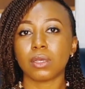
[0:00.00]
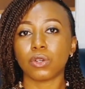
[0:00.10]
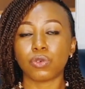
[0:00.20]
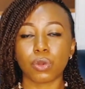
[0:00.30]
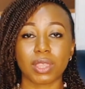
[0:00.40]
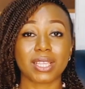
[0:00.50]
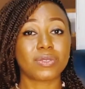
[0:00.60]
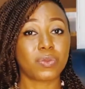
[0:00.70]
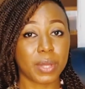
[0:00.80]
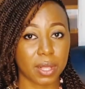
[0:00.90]
growth
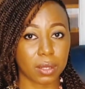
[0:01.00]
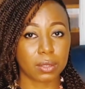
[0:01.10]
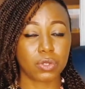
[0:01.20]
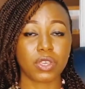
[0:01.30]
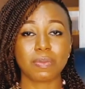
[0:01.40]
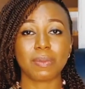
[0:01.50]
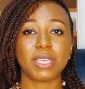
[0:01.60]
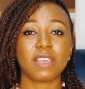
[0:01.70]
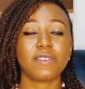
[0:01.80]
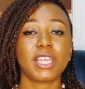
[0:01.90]
as well. So you may be
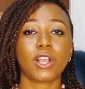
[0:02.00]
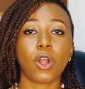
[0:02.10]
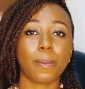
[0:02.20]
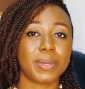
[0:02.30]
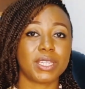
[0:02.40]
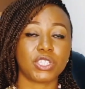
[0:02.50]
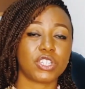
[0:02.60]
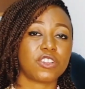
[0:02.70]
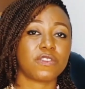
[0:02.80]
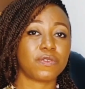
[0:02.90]
given a
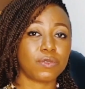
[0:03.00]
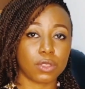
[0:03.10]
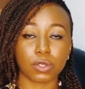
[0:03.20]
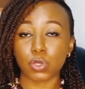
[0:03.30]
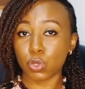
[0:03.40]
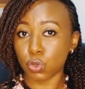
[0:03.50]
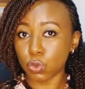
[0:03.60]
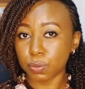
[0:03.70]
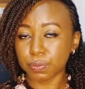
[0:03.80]
combination of the two,